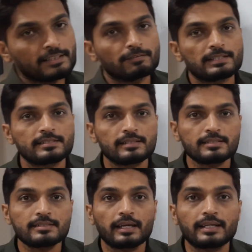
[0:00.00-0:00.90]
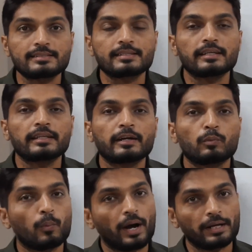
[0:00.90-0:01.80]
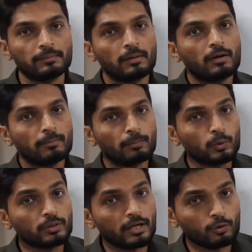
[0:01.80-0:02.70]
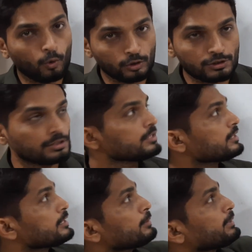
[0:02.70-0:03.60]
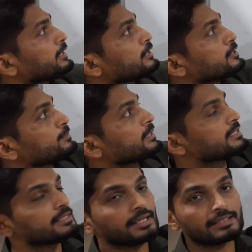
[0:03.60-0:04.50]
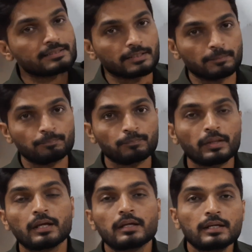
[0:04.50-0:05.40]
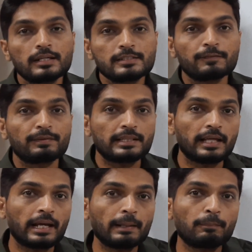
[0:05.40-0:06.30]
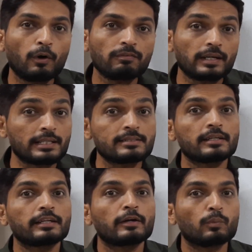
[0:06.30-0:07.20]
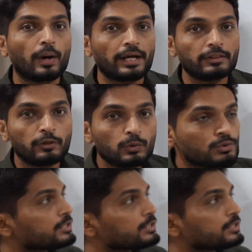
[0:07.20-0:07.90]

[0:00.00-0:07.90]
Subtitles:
sequences xn and yn, both are Cauchy in a metric space xd. See, with the help of xn and yn, new